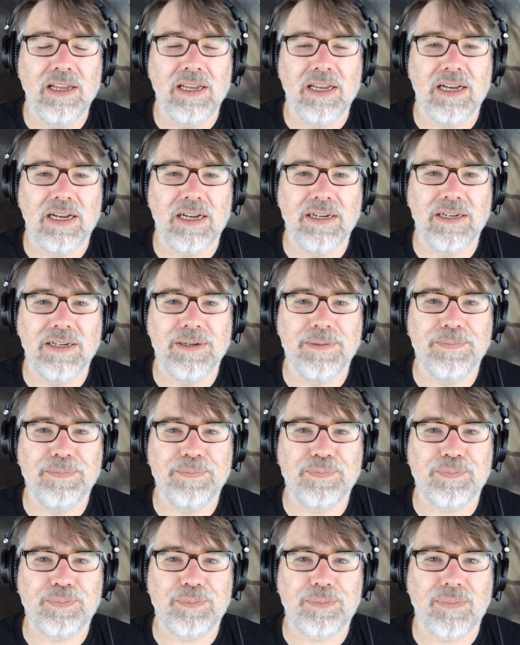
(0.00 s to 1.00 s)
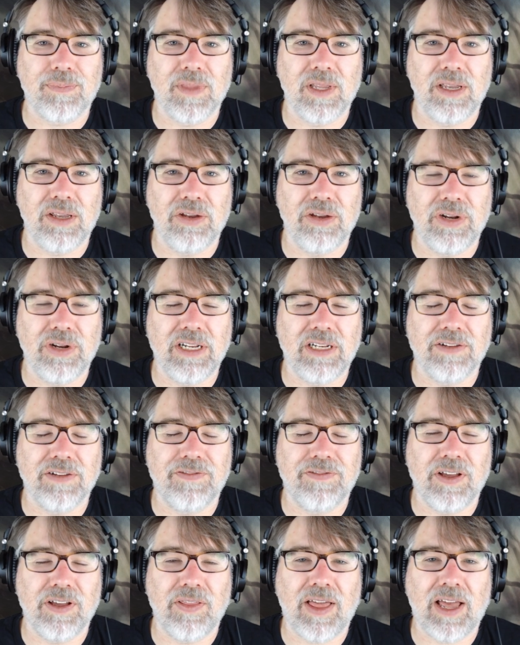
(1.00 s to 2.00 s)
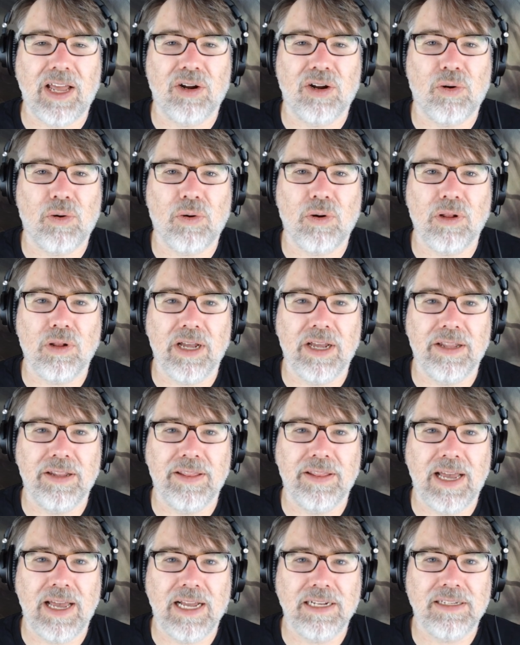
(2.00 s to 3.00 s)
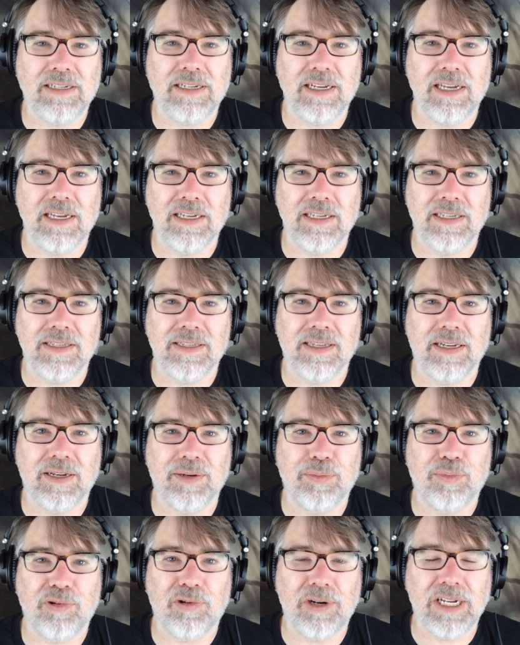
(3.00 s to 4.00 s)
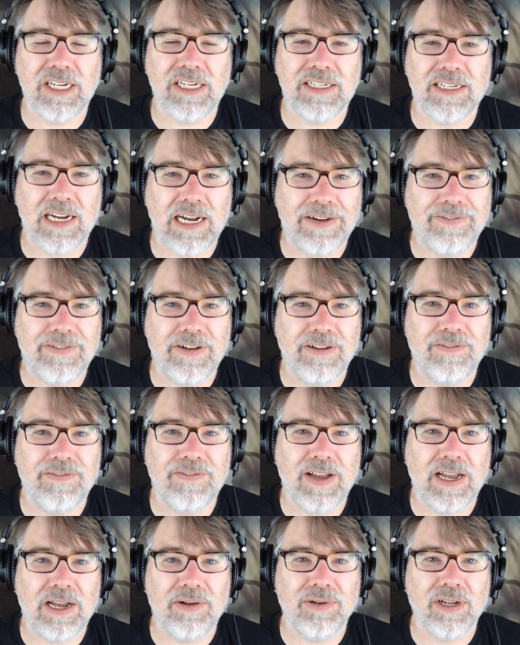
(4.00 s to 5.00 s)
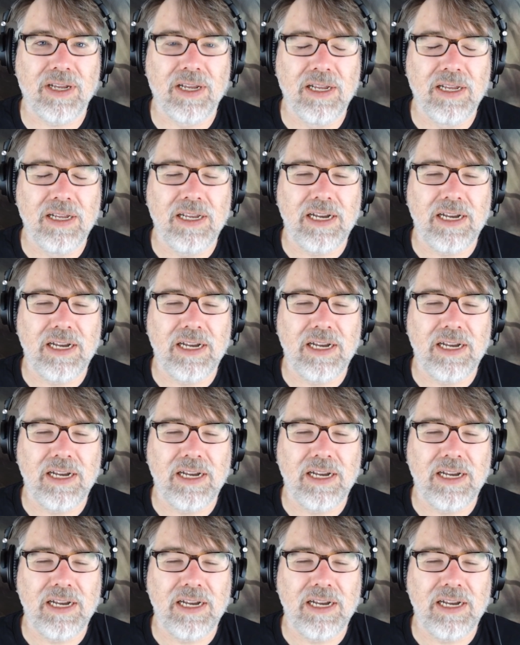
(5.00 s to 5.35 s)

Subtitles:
You need to fill that hole, and that is pretty tough, I've found,